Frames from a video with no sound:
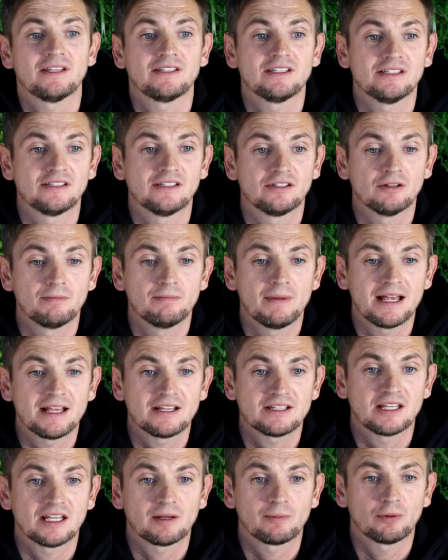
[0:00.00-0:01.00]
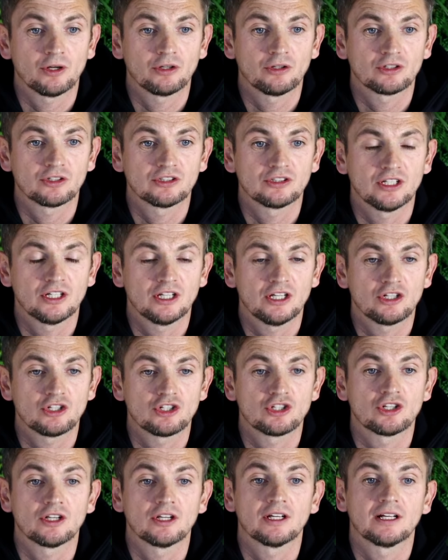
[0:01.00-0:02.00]
This is the domestic product
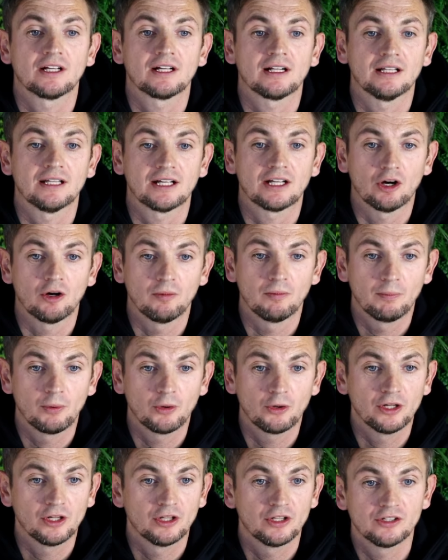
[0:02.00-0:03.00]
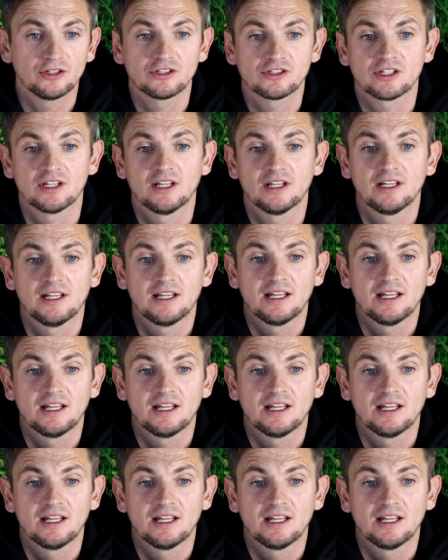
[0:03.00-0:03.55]
search. Click on boilers,